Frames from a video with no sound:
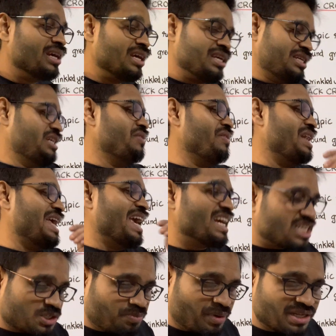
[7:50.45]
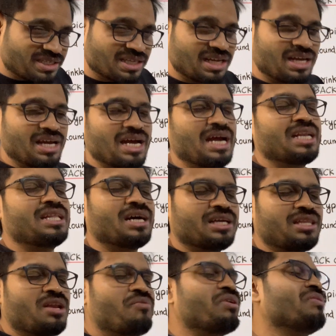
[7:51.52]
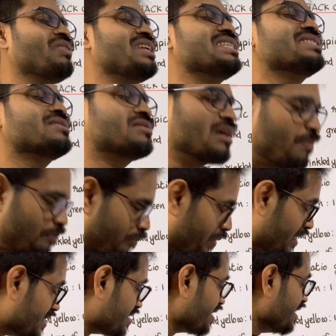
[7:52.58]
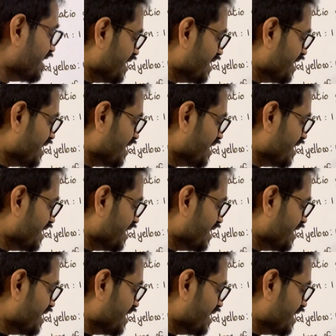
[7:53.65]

he will express and the other one will suppress.